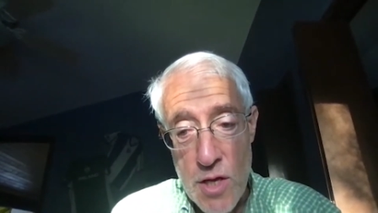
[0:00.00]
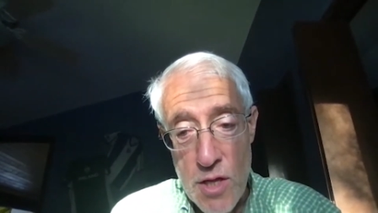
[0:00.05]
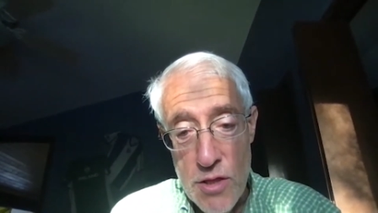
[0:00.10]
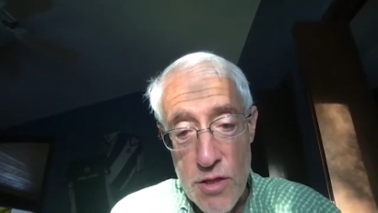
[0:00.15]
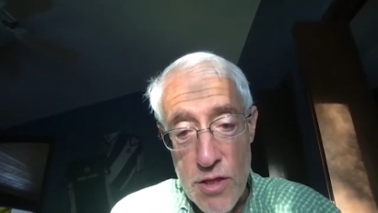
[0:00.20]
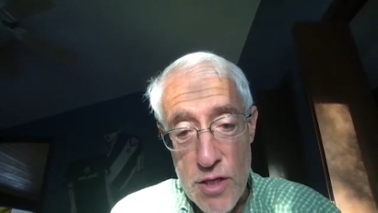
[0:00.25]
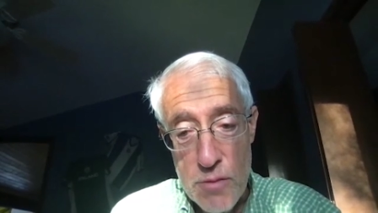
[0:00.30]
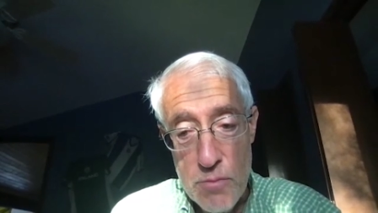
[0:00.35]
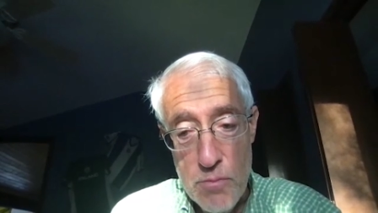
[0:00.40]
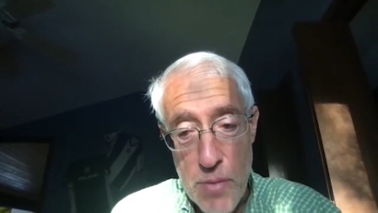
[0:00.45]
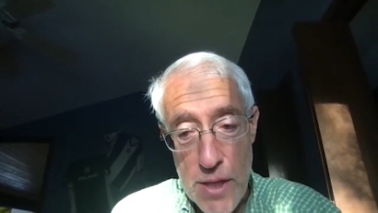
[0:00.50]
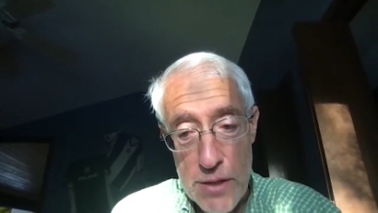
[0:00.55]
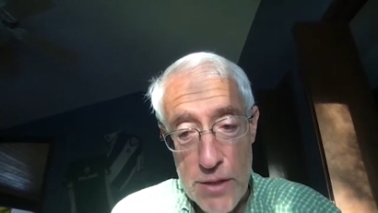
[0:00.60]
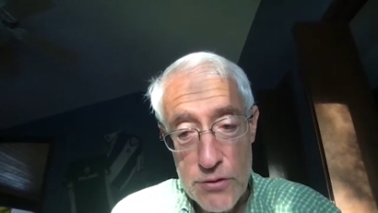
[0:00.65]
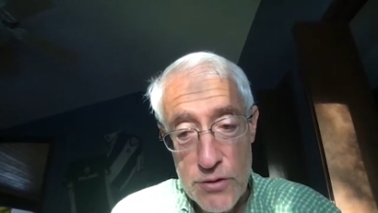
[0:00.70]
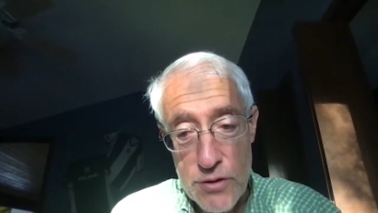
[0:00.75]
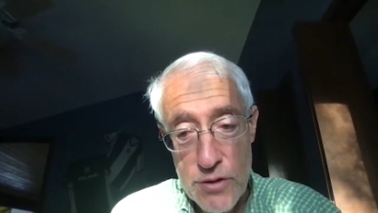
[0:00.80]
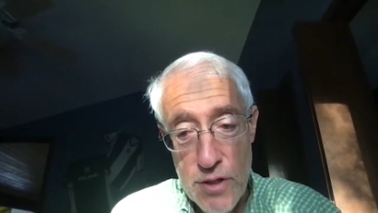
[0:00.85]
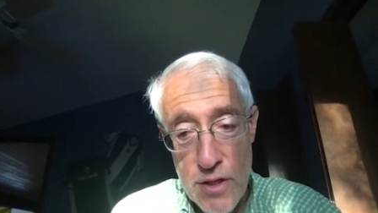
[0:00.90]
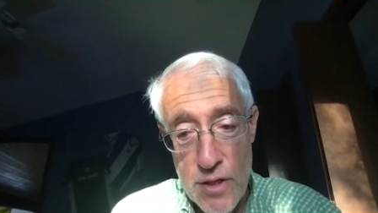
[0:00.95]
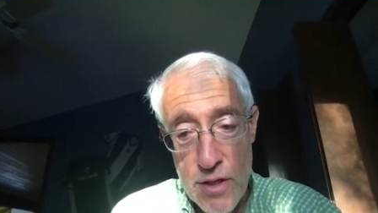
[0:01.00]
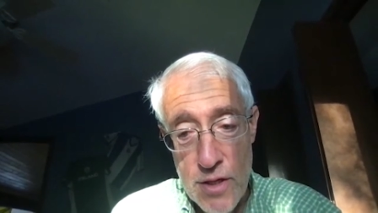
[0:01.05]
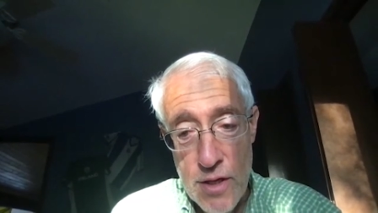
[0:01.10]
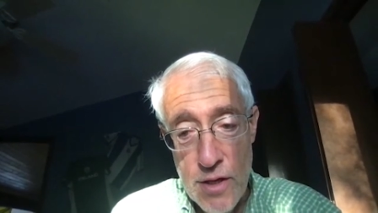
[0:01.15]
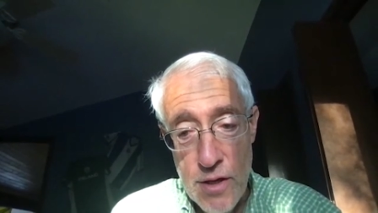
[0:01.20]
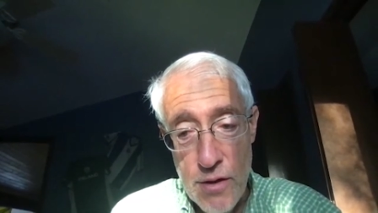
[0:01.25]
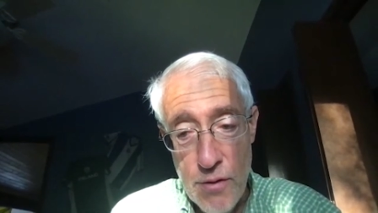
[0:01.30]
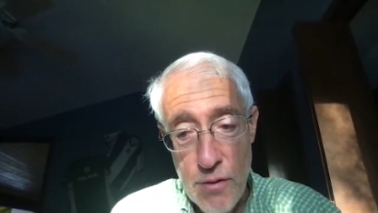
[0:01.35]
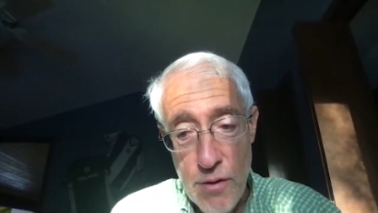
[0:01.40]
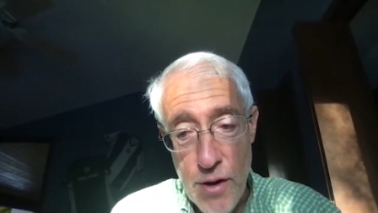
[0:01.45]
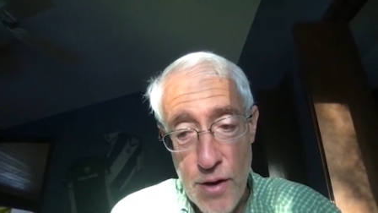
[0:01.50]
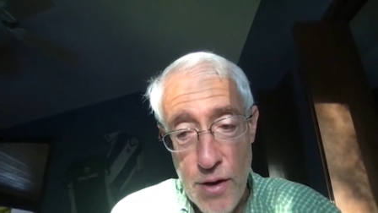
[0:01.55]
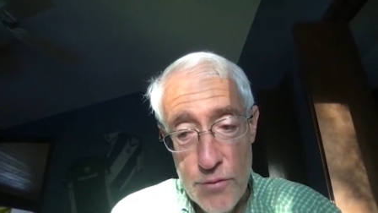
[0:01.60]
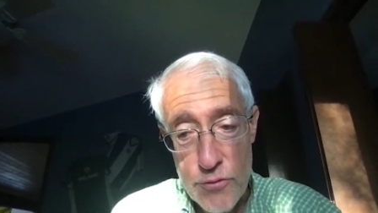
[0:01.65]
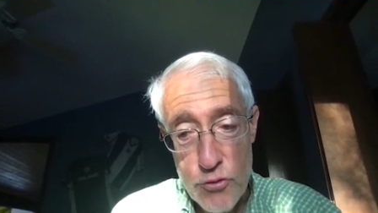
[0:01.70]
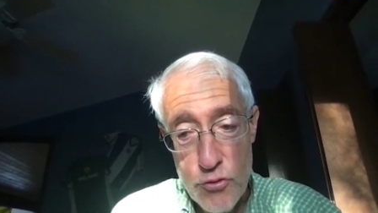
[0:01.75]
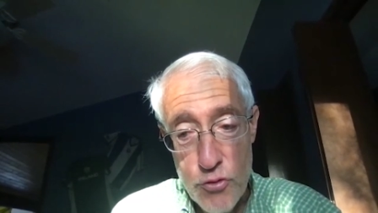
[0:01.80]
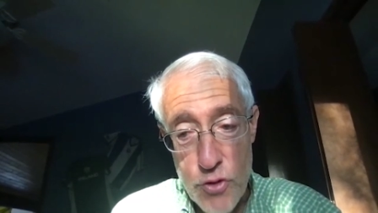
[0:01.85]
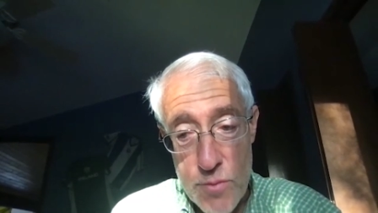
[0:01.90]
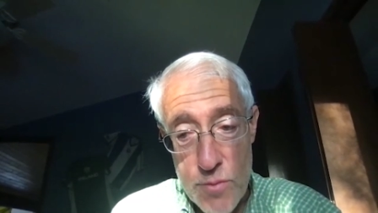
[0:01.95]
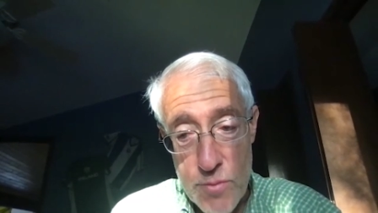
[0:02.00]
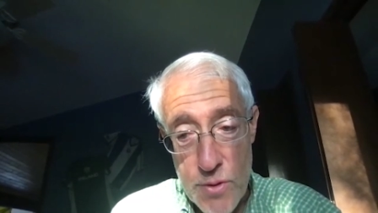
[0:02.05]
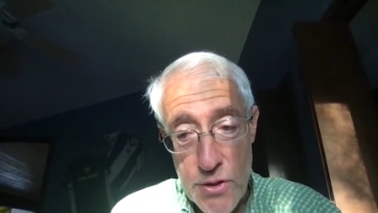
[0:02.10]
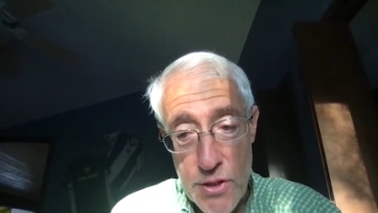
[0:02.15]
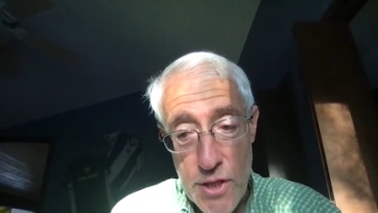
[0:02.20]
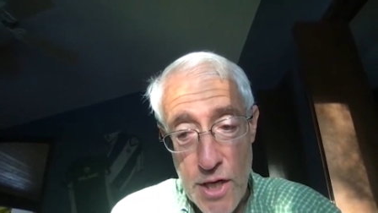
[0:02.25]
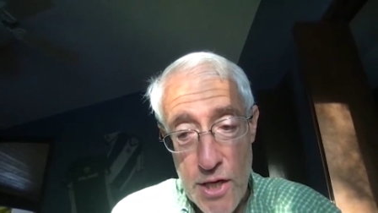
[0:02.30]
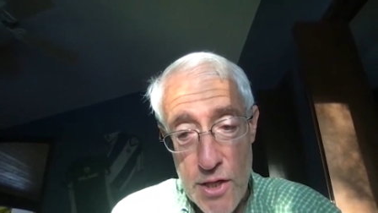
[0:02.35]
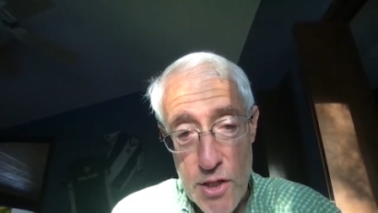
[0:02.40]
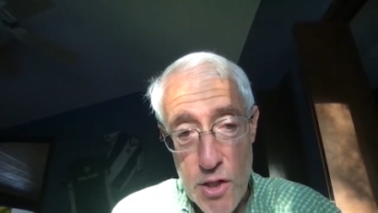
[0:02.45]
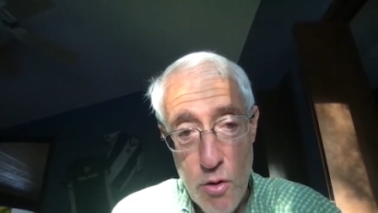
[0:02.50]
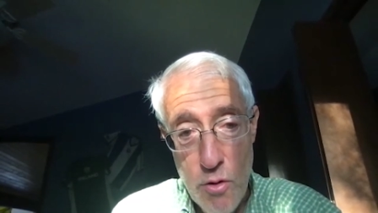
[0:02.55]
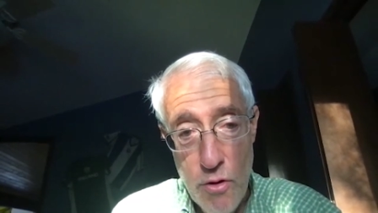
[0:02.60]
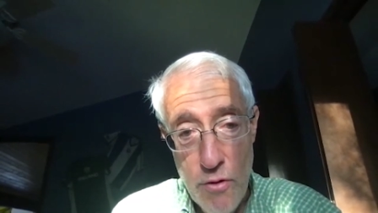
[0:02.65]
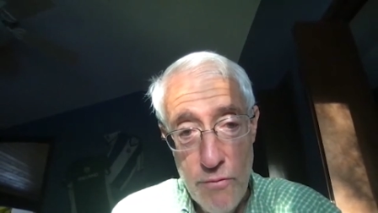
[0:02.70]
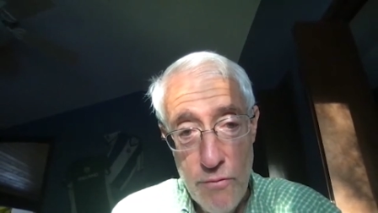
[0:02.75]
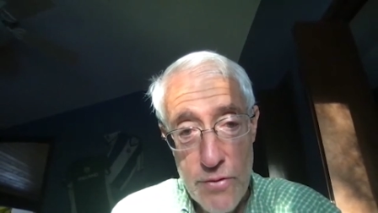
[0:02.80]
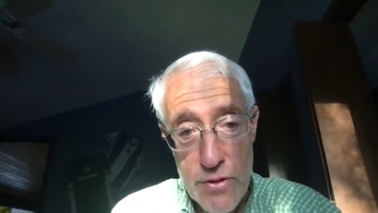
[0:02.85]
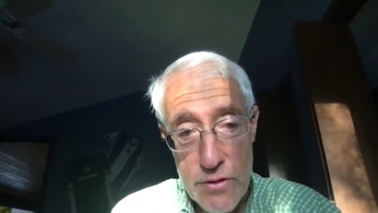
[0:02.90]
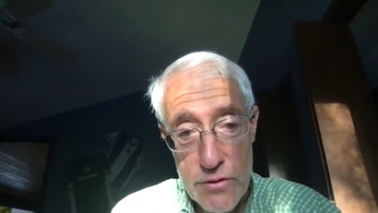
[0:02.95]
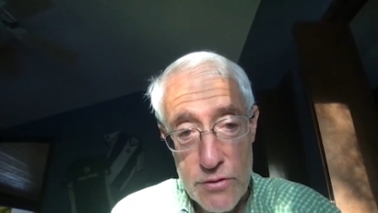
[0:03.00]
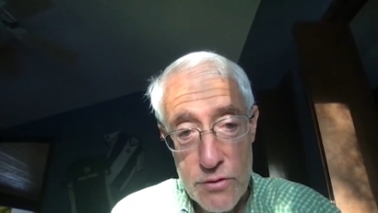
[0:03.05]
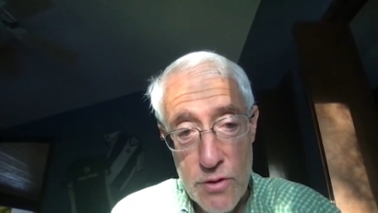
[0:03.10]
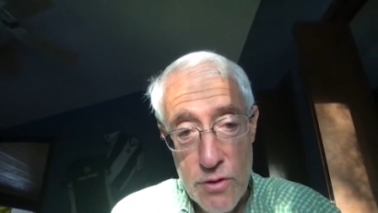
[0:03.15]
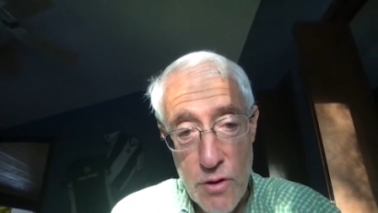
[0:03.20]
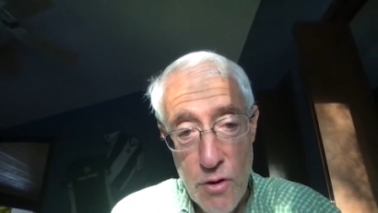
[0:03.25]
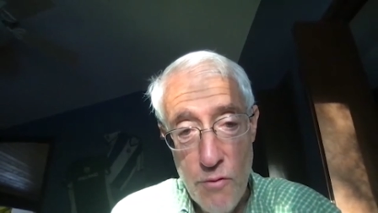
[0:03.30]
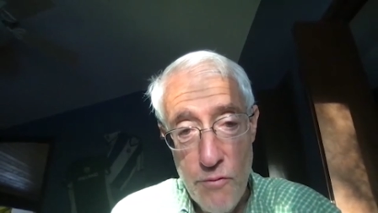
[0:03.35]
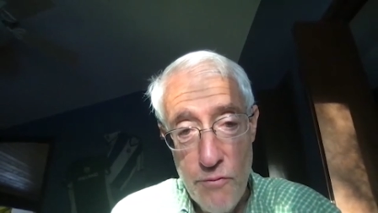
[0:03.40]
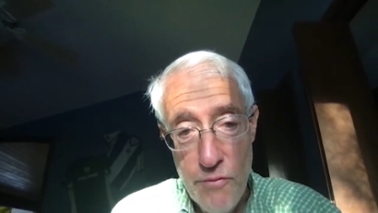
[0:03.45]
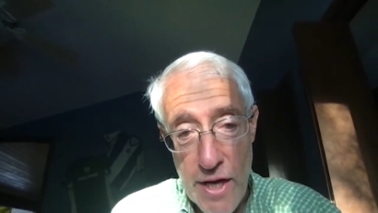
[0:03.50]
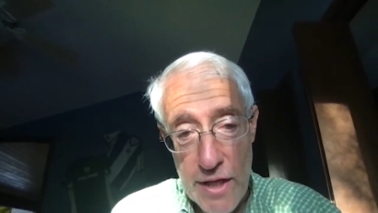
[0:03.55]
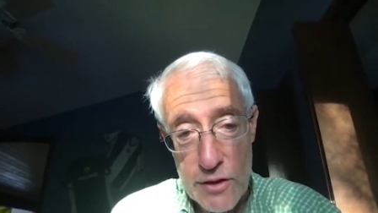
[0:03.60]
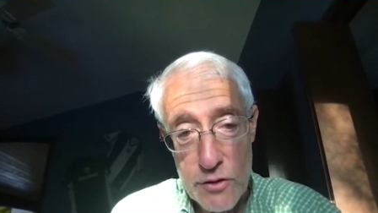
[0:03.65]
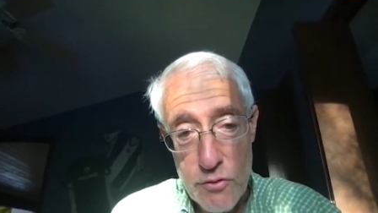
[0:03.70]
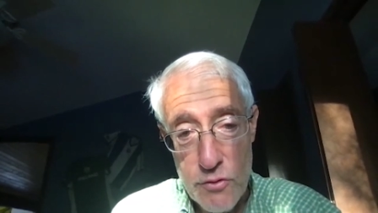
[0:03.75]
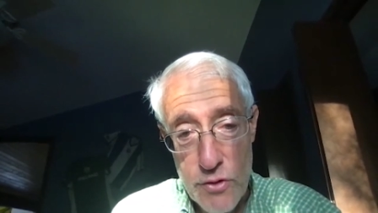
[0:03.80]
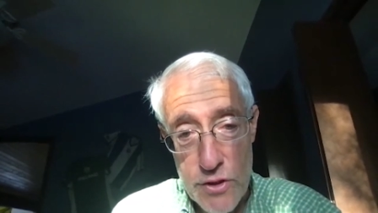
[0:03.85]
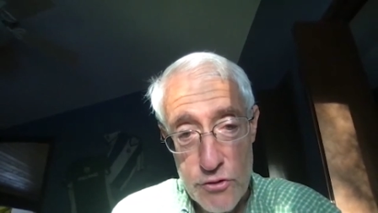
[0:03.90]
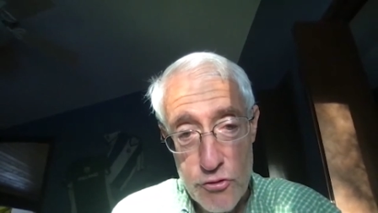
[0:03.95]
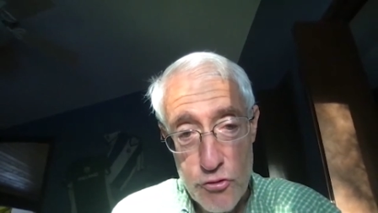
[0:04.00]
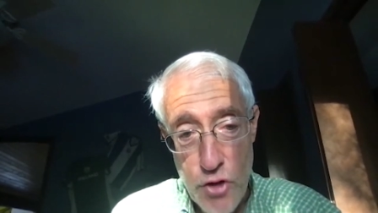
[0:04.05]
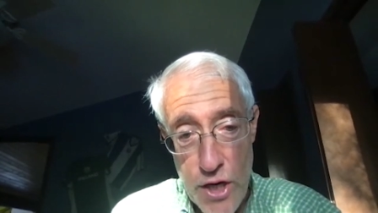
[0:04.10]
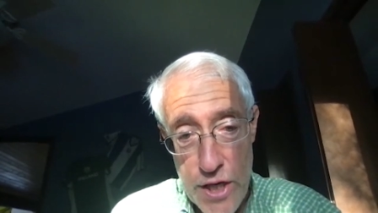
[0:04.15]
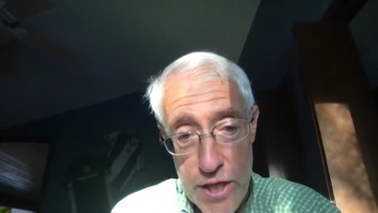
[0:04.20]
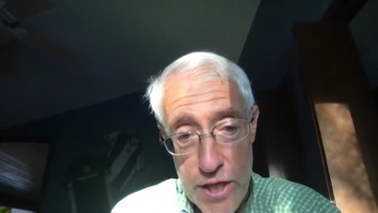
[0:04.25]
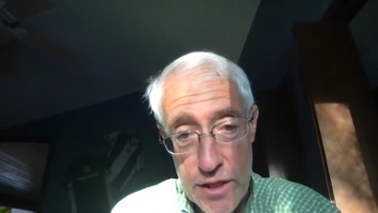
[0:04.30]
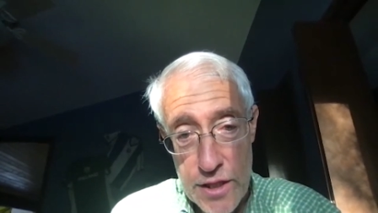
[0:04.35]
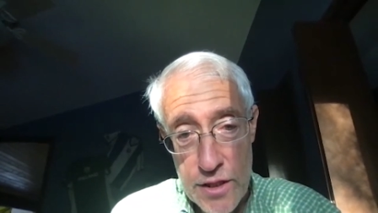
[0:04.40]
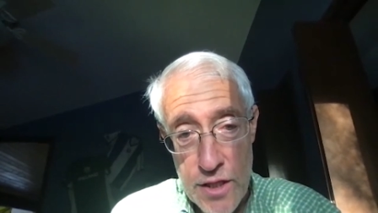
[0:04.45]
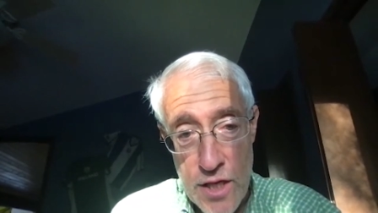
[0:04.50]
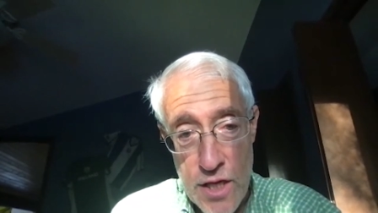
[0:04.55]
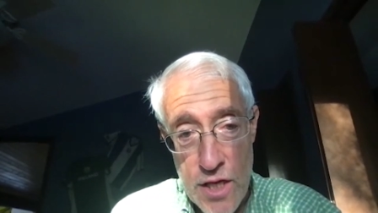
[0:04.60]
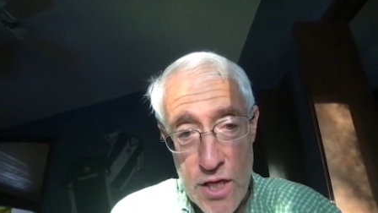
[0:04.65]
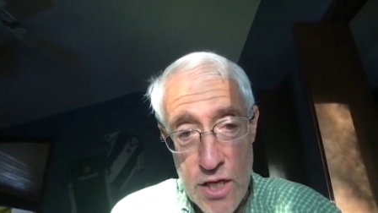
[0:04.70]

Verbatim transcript: the best Uh, treatment that I know of is olfactory training.